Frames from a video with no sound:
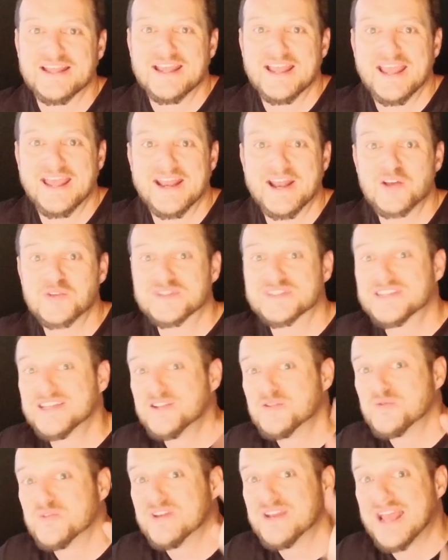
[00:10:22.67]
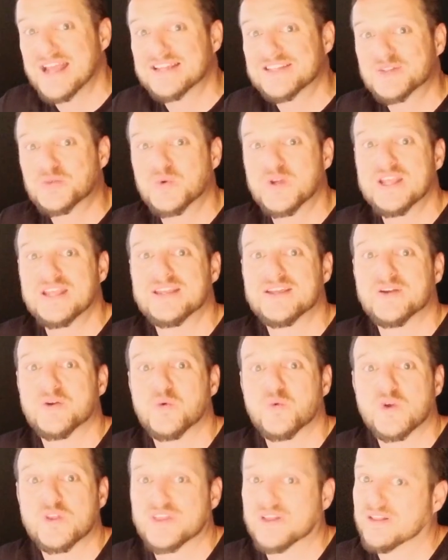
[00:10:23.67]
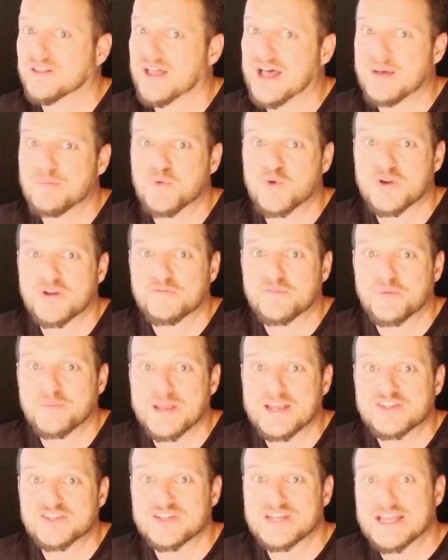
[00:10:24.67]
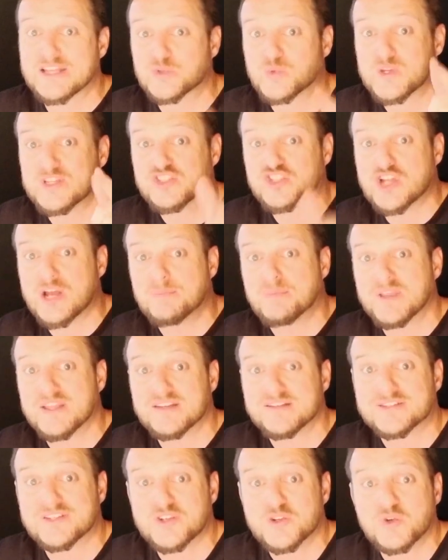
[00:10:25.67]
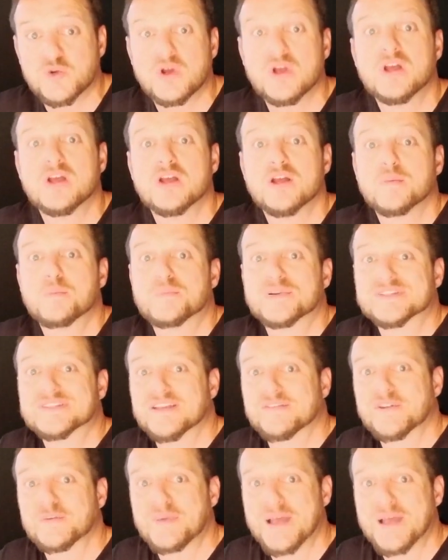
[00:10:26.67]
And I'll see you next week with a lot more information as we jump into Pacific